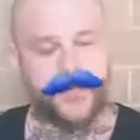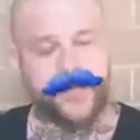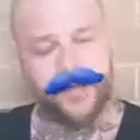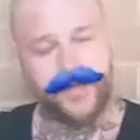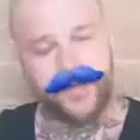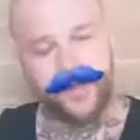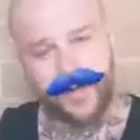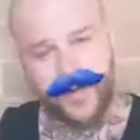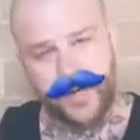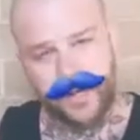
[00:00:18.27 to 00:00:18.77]

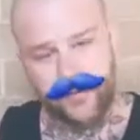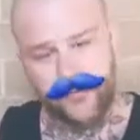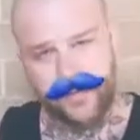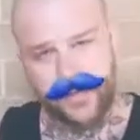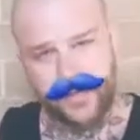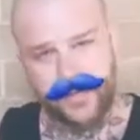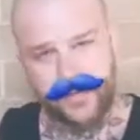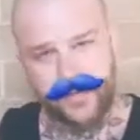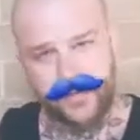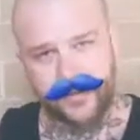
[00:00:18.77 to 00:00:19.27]
They're not
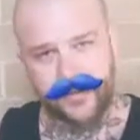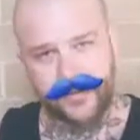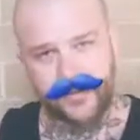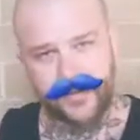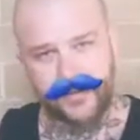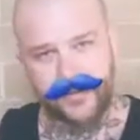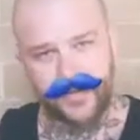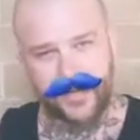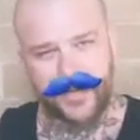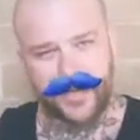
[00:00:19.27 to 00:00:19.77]
ready.
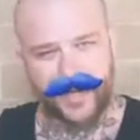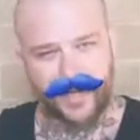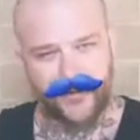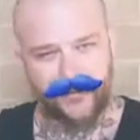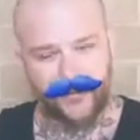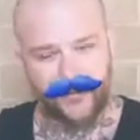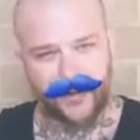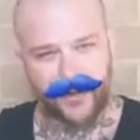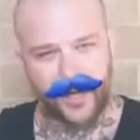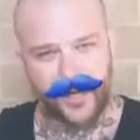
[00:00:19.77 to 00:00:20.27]
They kind
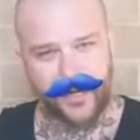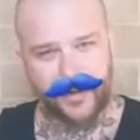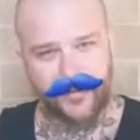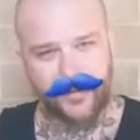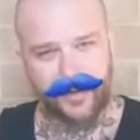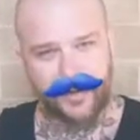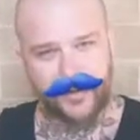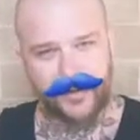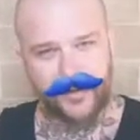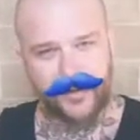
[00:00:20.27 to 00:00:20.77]
of forgot
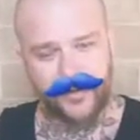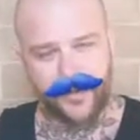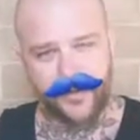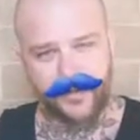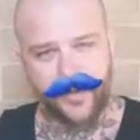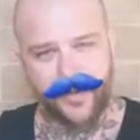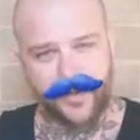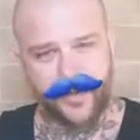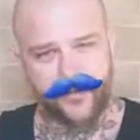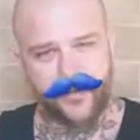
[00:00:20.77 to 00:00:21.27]
about it, so
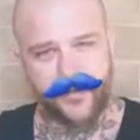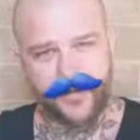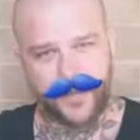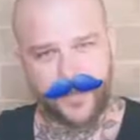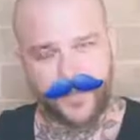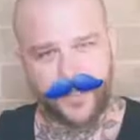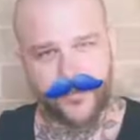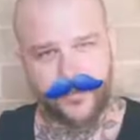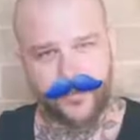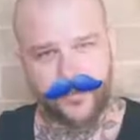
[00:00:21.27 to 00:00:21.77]
I'm going to give them
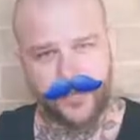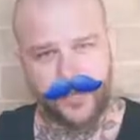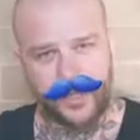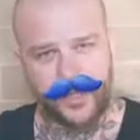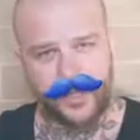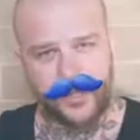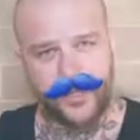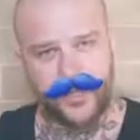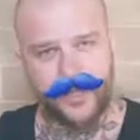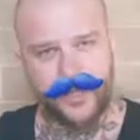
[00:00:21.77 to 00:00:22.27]
an extra
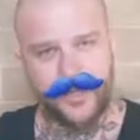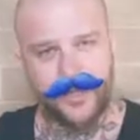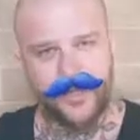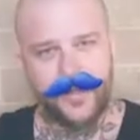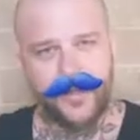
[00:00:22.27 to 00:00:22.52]
week.